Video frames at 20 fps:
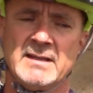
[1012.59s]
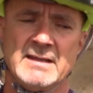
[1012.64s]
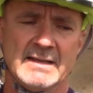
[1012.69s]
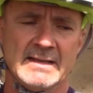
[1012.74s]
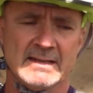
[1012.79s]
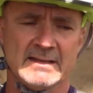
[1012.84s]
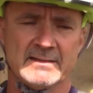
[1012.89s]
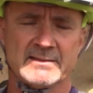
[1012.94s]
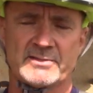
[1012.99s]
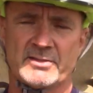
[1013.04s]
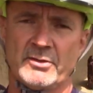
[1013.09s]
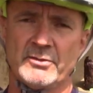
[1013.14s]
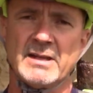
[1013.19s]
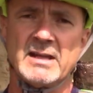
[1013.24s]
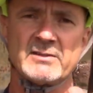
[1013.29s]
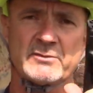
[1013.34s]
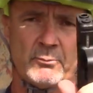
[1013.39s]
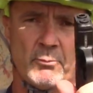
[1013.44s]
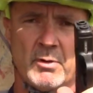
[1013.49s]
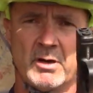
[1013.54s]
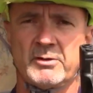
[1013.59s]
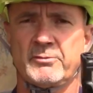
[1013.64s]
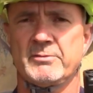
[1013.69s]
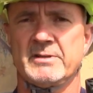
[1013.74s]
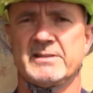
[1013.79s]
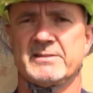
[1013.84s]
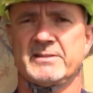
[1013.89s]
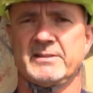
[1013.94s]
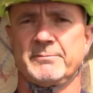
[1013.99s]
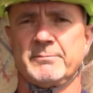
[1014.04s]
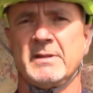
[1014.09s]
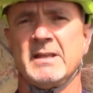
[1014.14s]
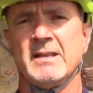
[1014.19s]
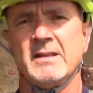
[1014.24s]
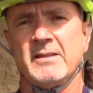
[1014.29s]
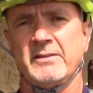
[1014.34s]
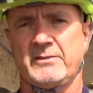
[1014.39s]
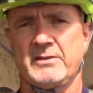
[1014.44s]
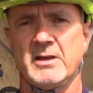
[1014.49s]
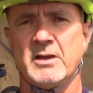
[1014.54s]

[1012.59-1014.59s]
And so that's one reason.